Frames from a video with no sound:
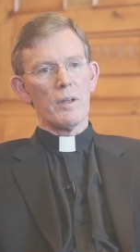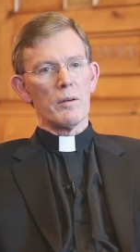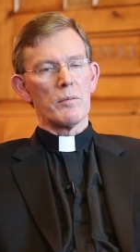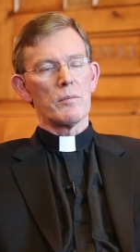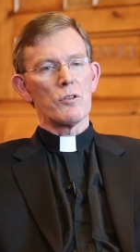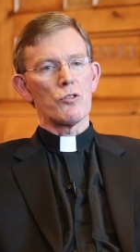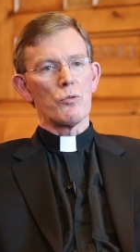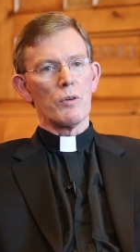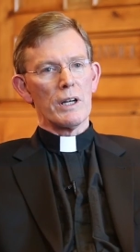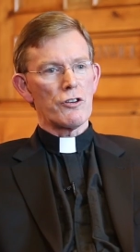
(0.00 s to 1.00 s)
the
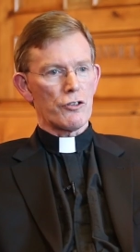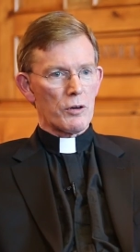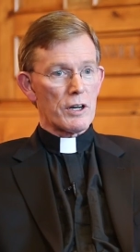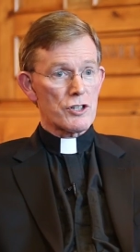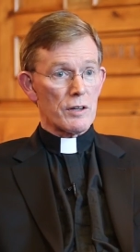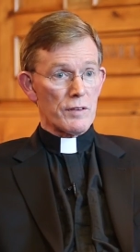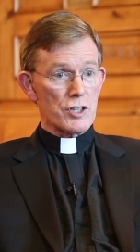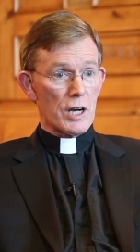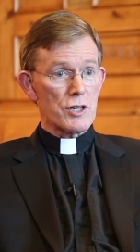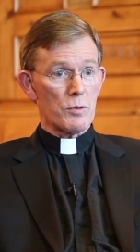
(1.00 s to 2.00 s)
religious tradition of the
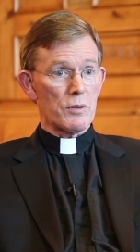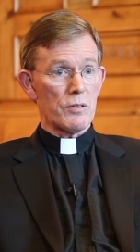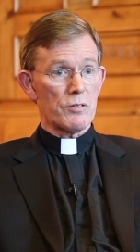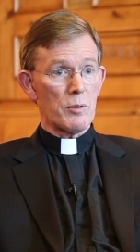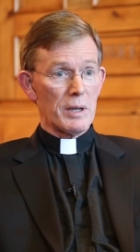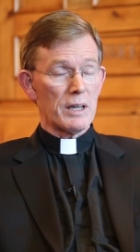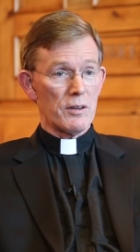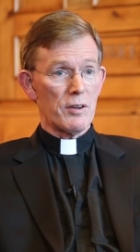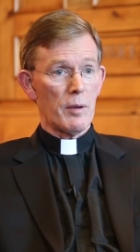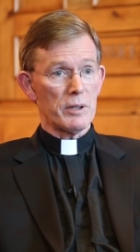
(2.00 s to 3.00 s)
Jesuits is to be
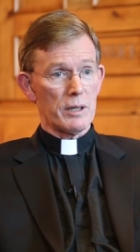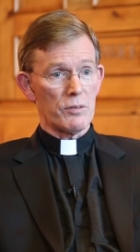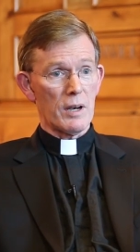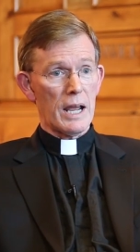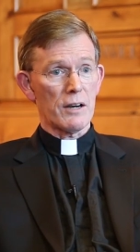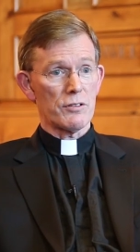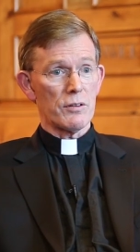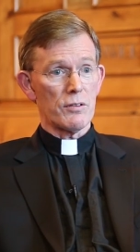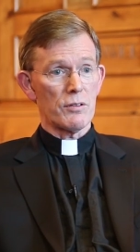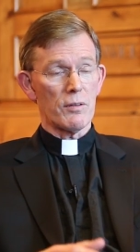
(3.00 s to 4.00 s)
contemplatives in
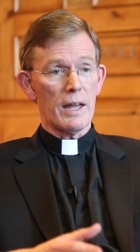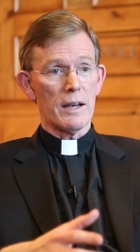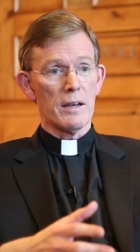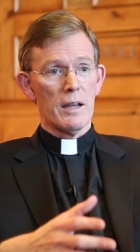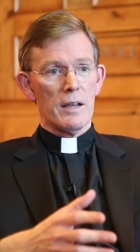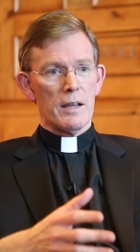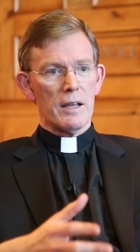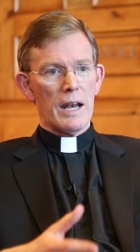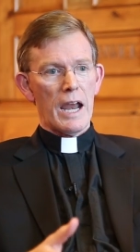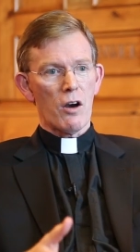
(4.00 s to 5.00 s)
action, so that
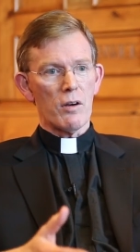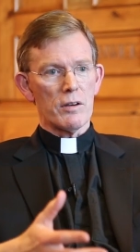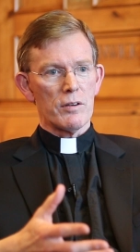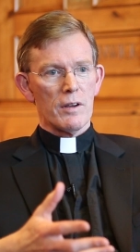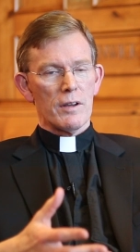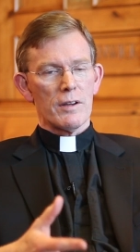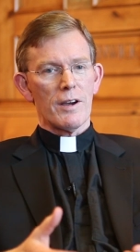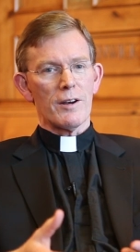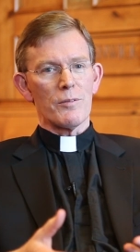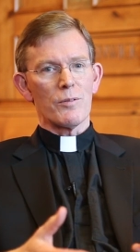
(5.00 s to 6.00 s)
inherent
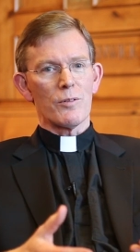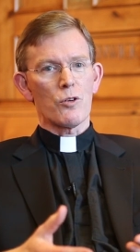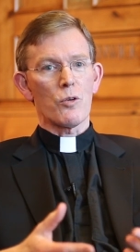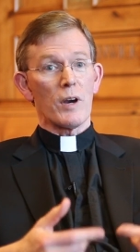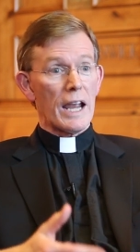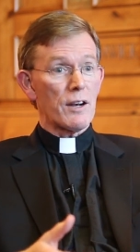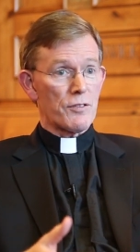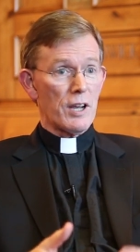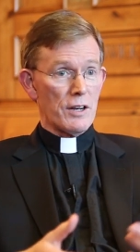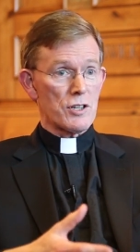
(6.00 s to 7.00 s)
kind of
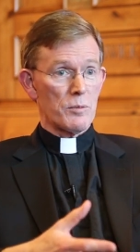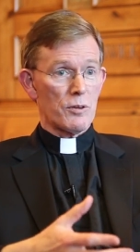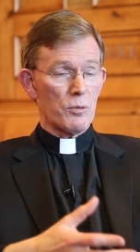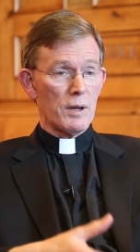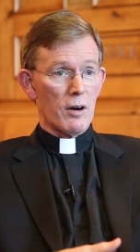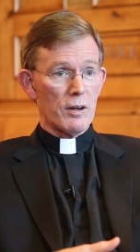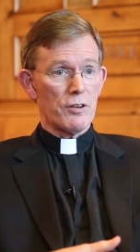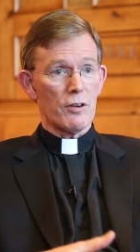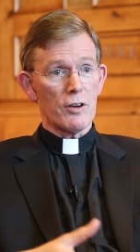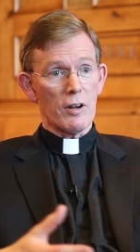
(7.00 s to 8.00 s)
creative tension between our
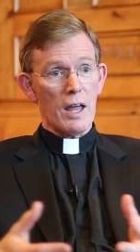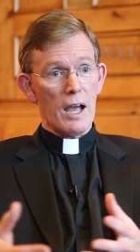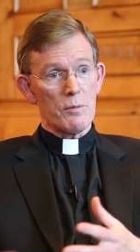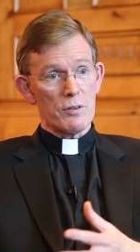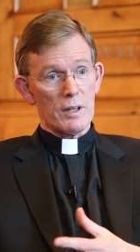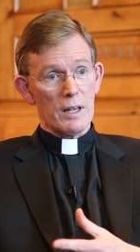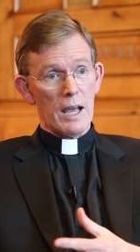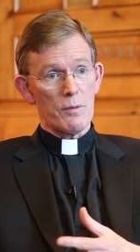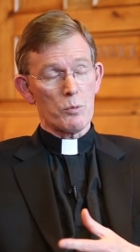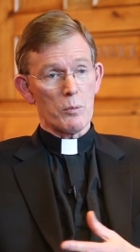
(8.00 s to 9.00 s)
interior lives and the
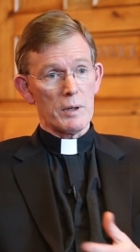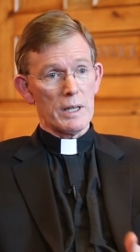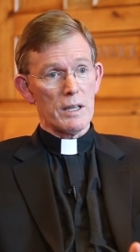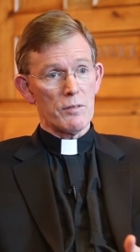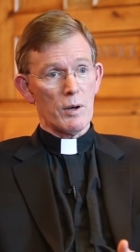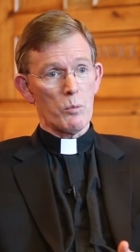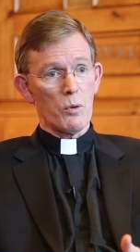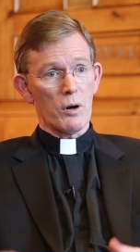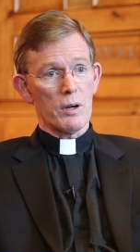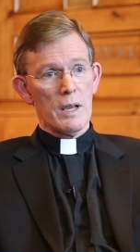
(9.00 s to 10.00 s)
lives where we live and
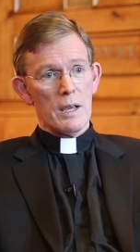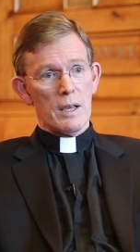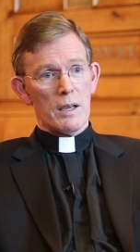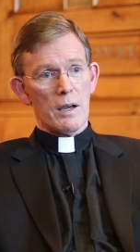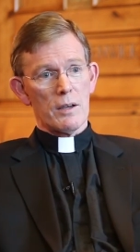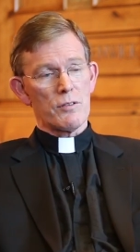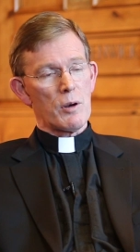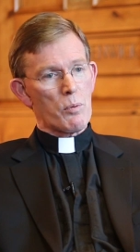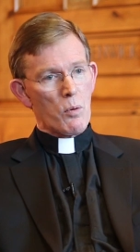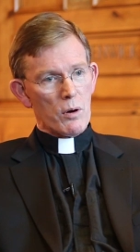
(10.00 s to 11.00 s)
work uh, is
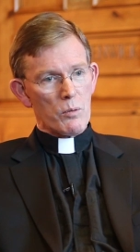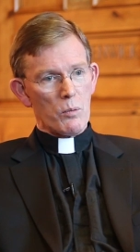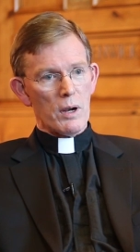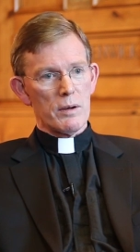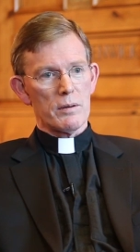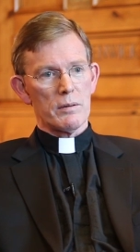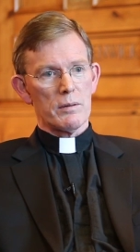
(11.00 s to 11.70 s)
an important one.